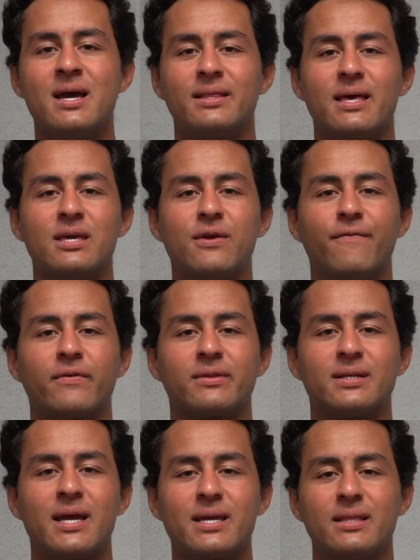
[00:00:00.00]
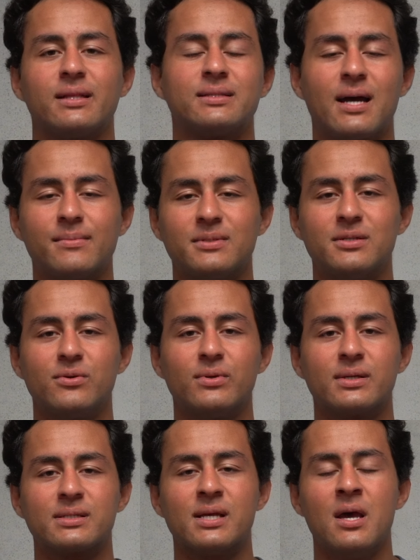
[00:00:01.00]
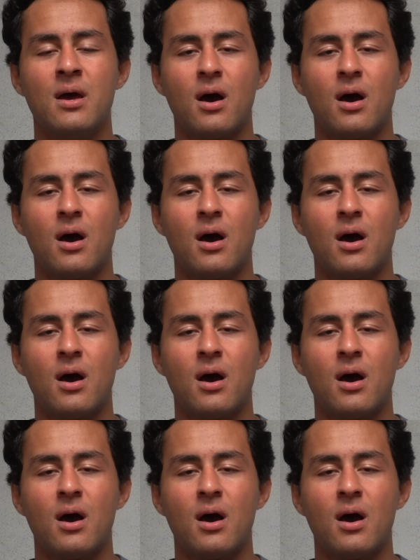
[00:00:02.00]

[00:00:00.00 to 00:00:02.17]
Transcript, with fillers: Thank you for taking the time to do this.